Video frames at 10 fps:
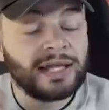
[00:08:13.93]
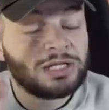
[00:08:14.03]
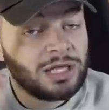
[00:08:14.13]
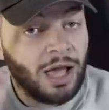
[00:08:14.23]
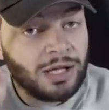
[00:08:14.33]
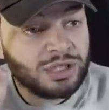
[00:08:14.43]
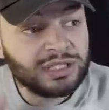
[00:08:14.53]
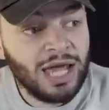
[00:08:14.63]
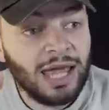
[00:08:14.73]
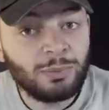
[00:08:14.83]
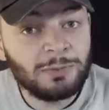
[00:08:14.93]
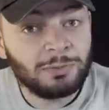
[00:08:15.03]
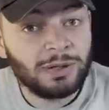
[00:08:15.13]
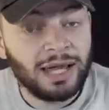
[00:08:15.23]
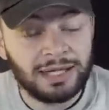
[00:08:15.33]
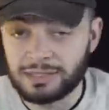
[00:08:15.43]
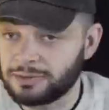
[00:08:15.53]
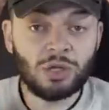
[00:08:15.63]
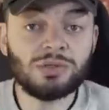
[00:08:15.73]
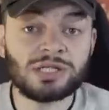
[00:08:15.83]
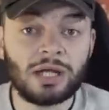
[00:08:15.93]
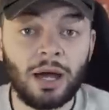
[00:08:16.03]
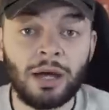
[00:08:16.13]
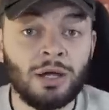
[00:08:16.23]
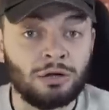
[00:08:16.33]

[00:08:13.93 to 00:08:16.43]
In the last game we played, you, sir,